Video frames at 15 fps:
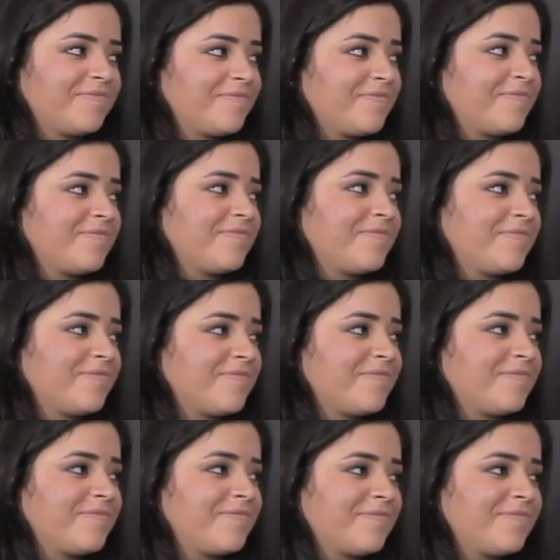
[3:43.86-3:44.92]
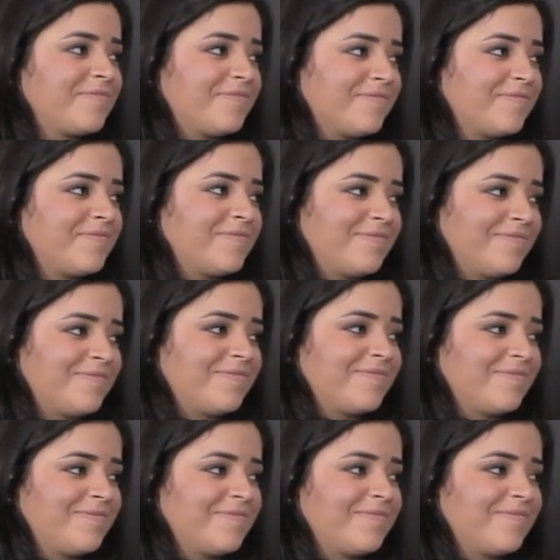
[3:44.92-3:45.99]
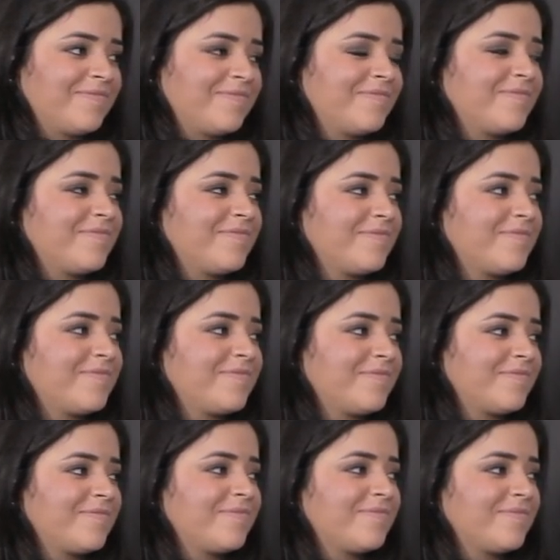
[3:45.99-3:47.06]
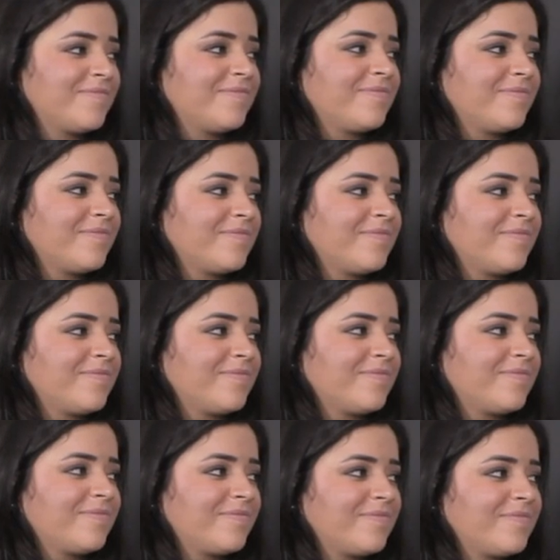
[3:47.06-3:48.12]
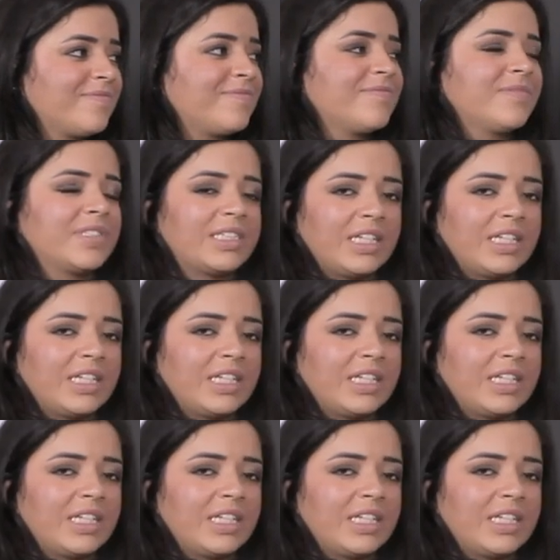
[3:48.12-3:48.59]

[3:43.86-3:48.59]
(silent)